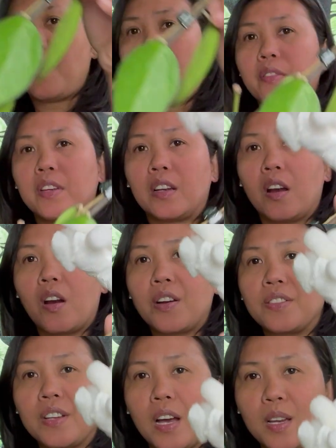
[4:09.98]
having a
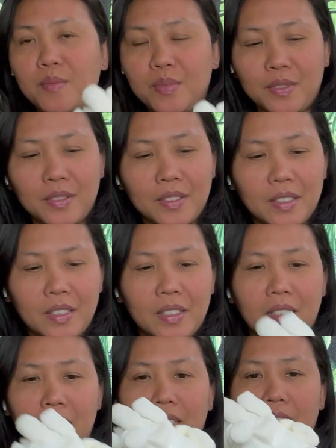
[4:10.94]
hard time.
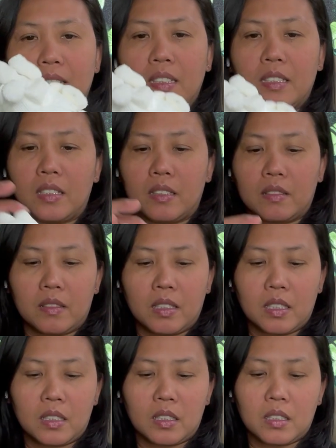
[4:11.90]
All
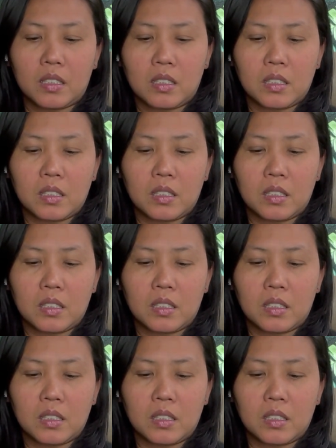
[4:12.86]
right.